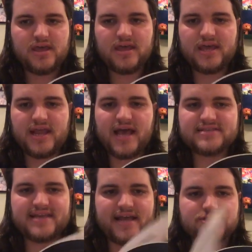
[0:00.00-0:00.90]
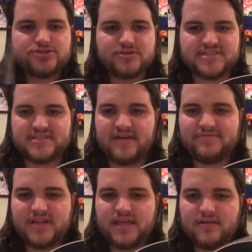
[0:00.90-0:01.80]
extra stuff
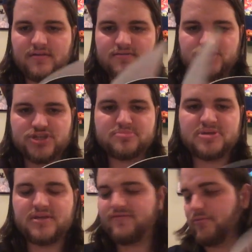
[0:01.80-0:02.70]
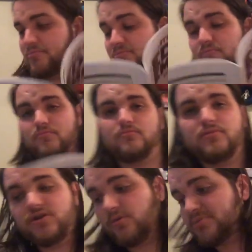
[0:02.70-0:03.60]
in it, just from
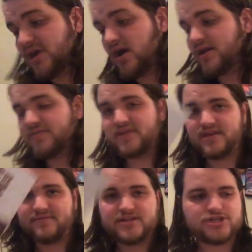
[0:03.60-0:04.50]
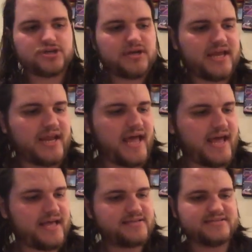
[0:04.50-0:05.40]
beyond the adventure. It
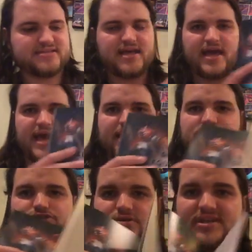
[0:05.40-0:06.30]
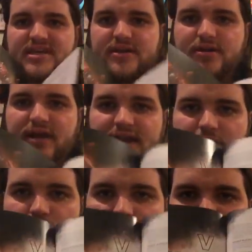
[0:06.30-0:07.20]
has extra gear and
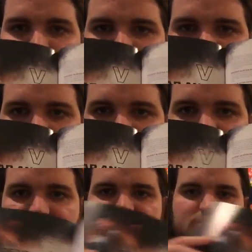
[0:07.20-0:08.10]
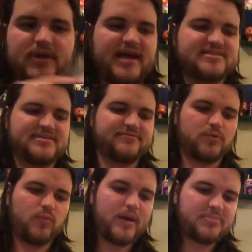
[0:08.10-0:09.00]
equipment. So it has
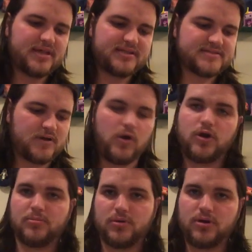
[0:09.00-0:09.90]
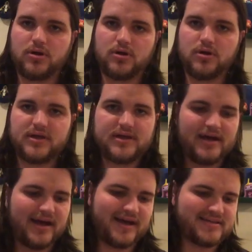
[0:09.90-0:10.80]
different weapons, armor,
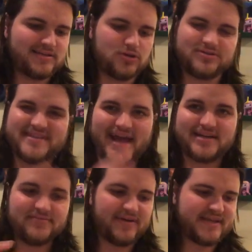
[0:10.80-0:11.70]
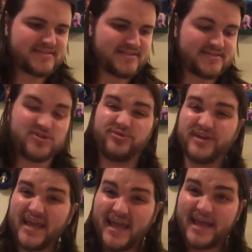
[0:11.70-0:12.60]
little tech devices,
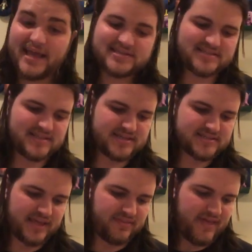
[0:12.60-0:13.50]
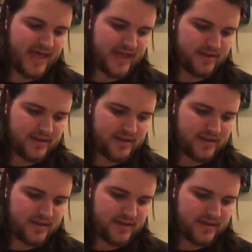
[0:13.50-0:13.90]
grenades, things like that.